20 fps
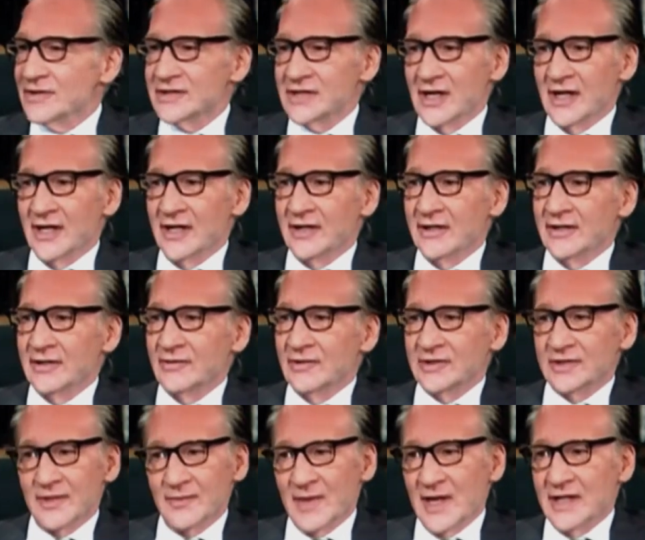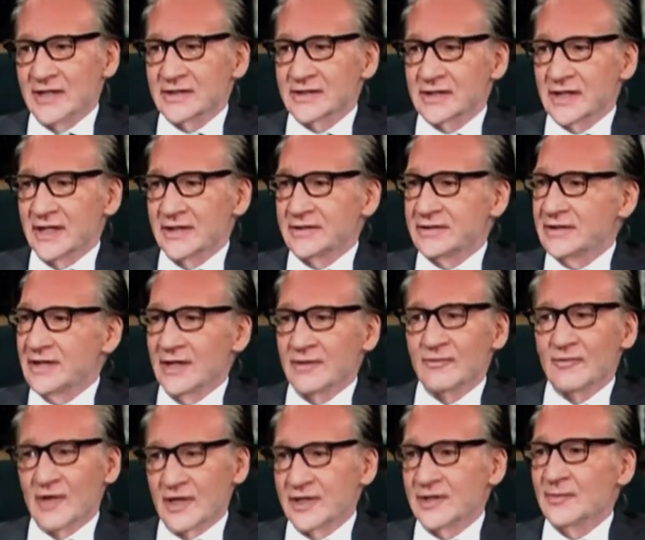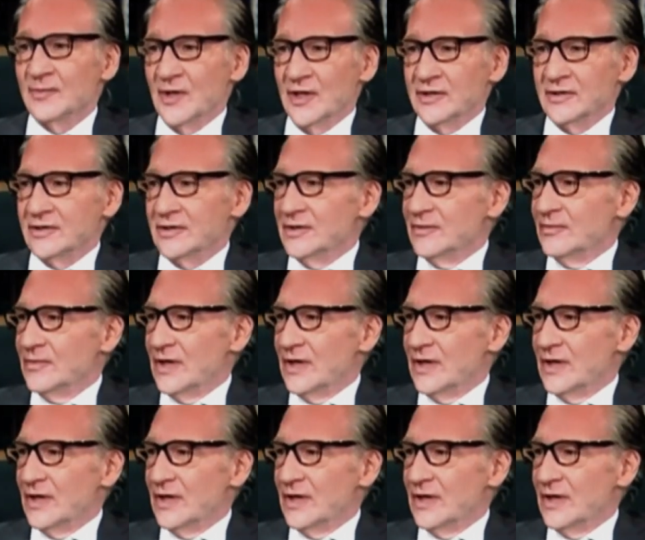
outside with the mask, I, I want to punch